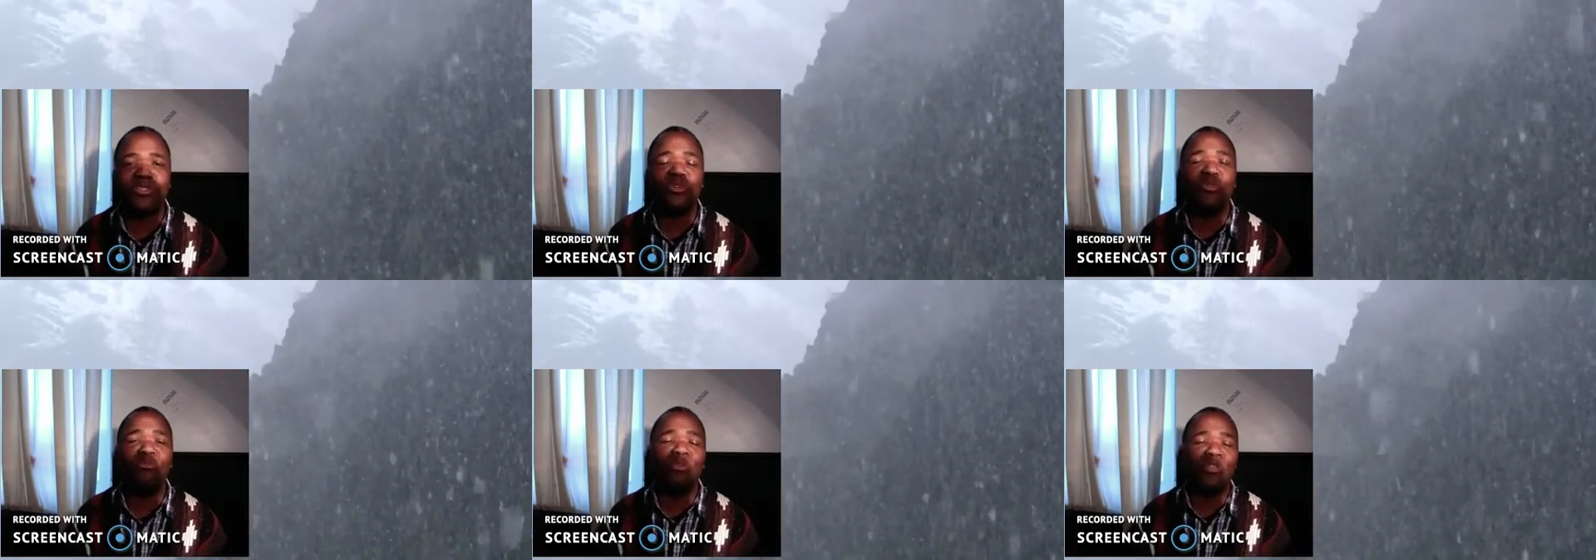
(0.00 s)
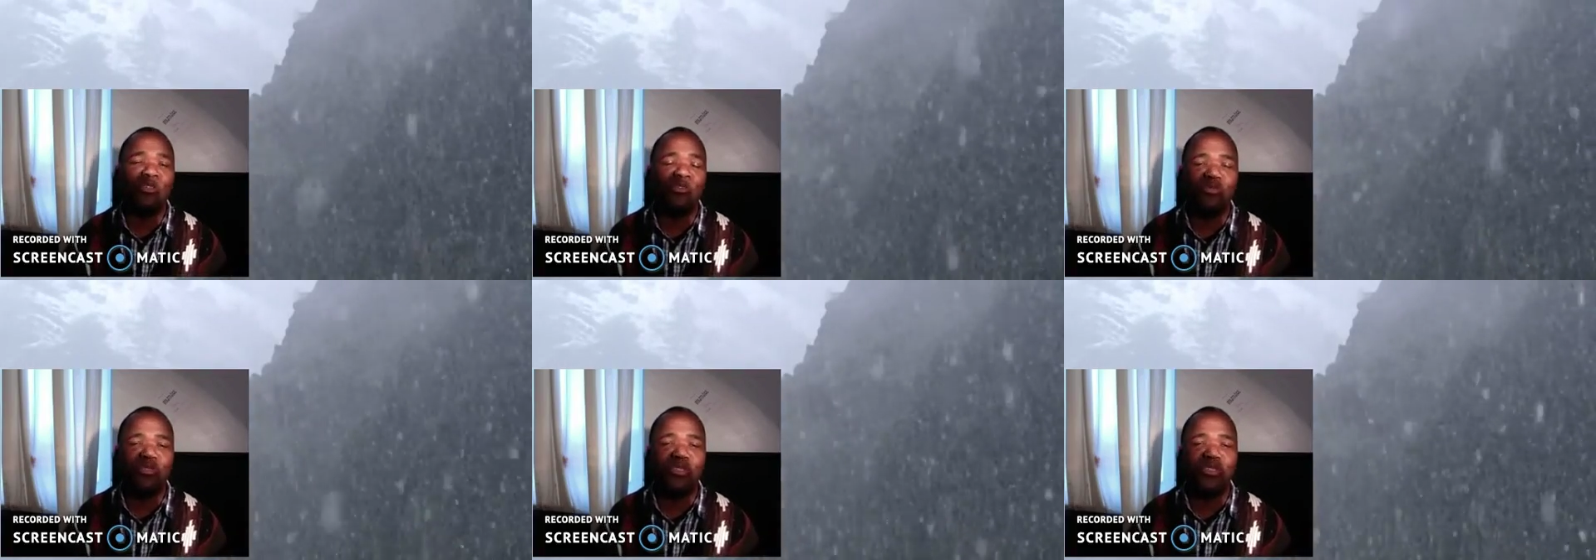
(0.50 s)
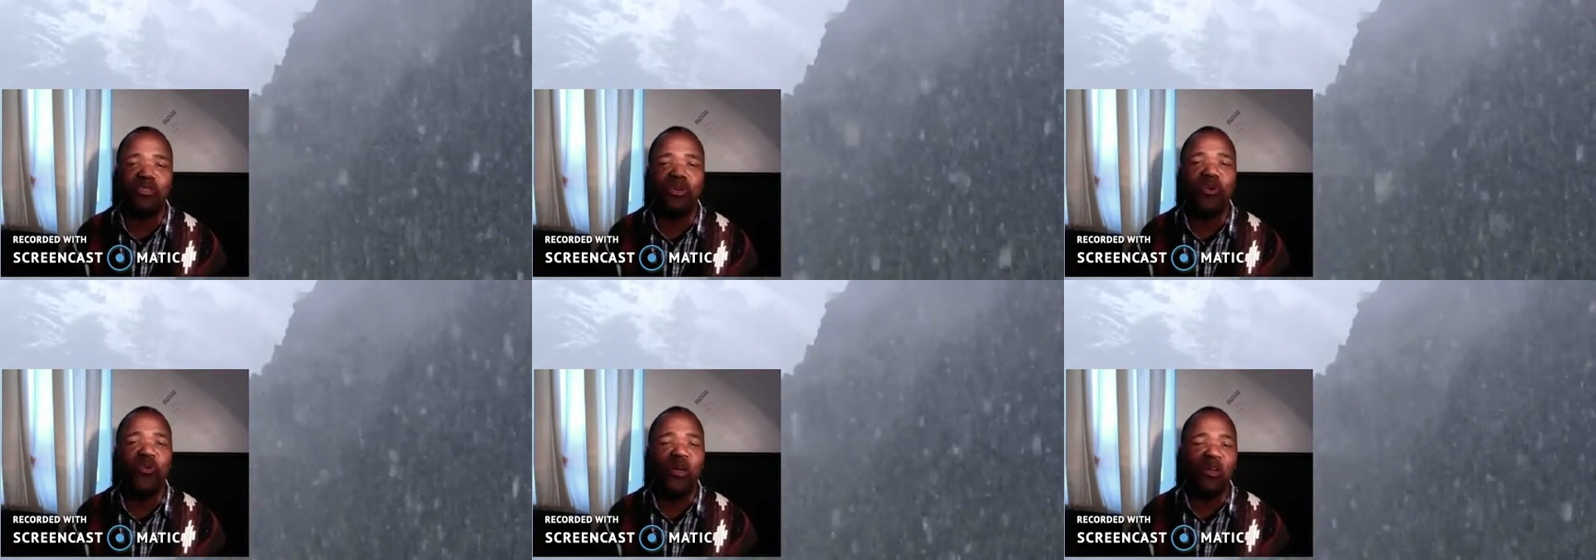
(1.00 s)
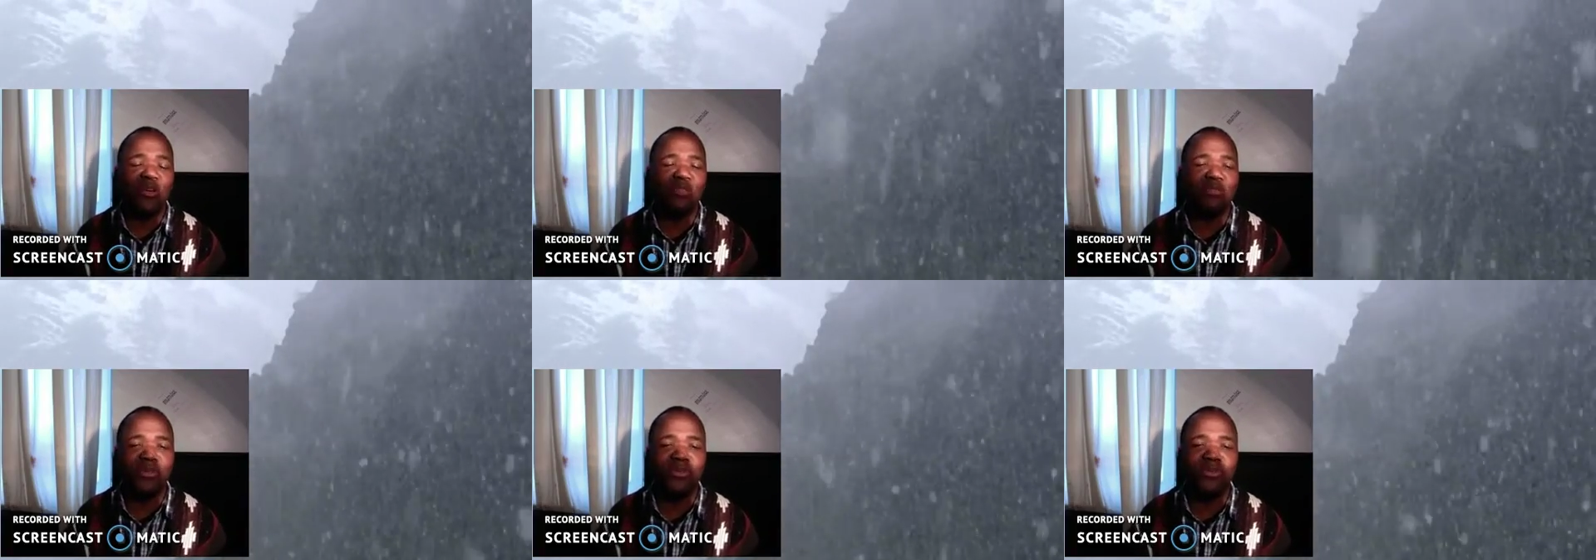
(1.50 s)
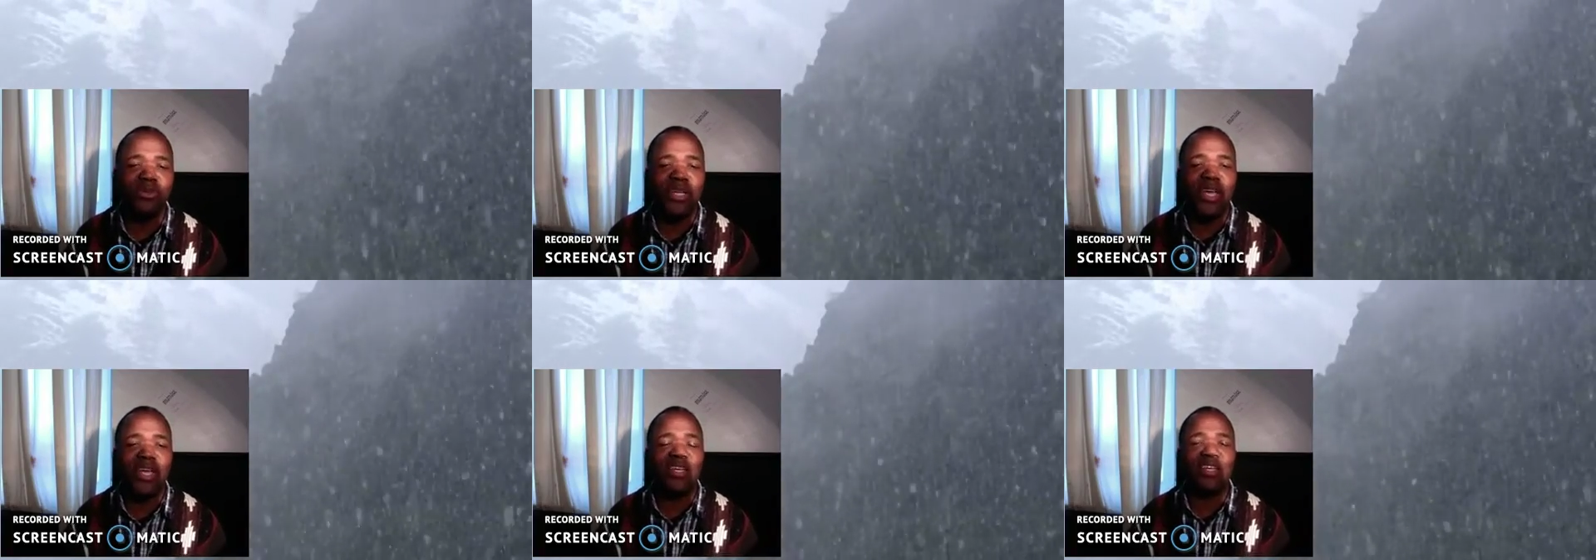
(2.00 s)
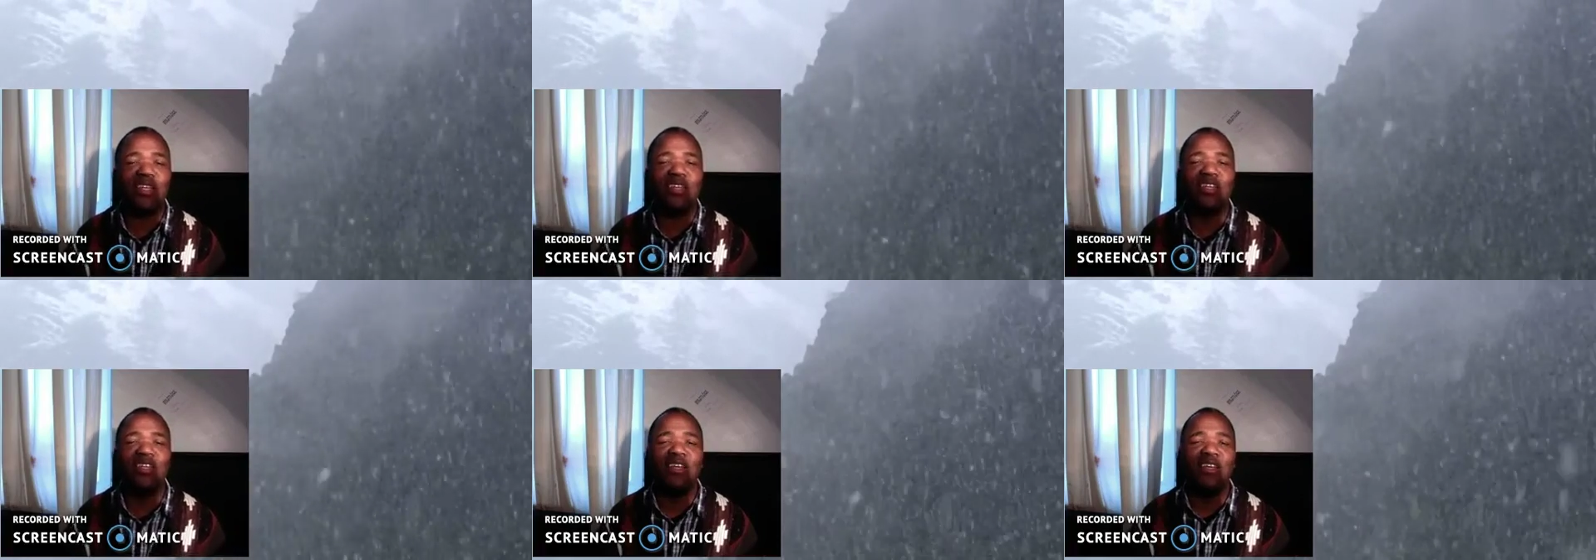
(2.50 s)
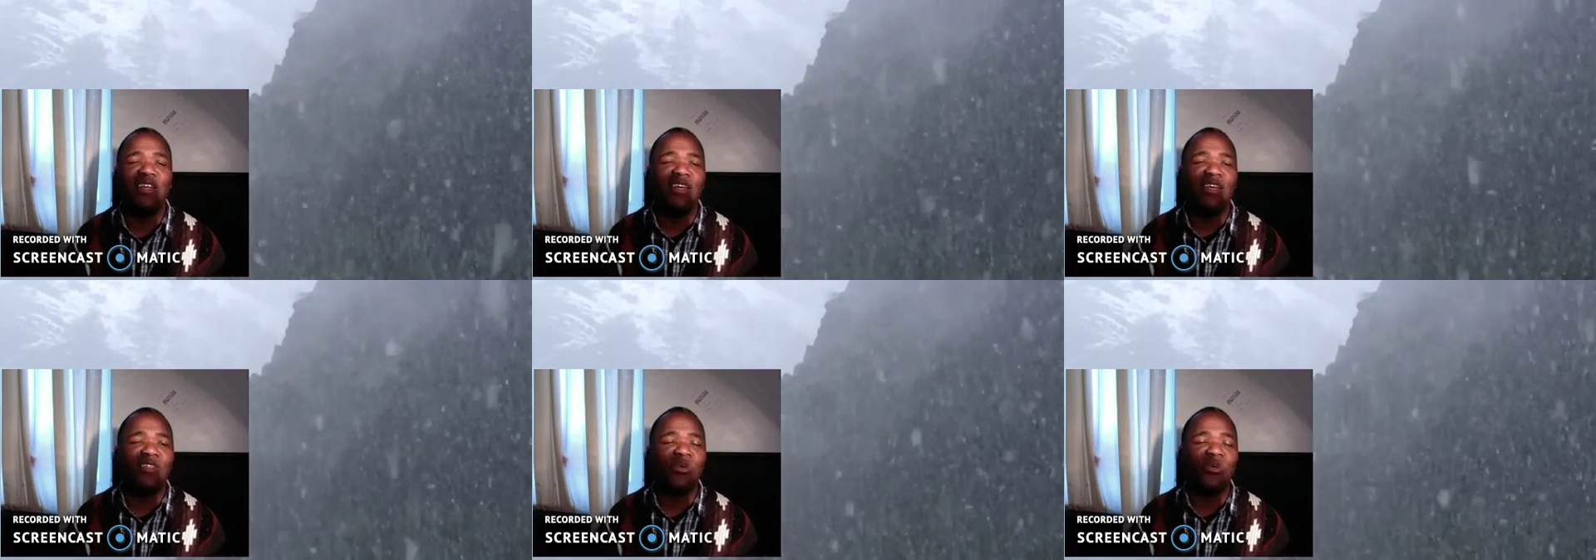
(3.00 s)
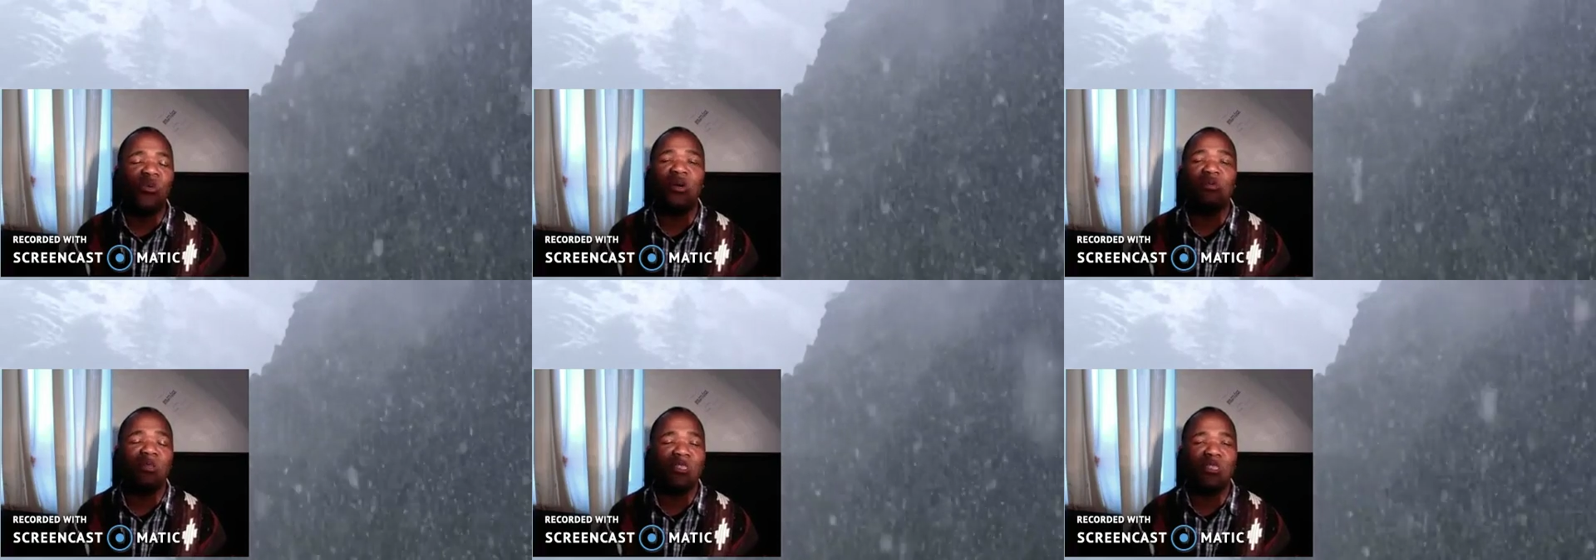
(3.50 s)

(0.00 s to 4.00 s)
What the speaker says: so beautiful, it's so wonderful. You're like, so what was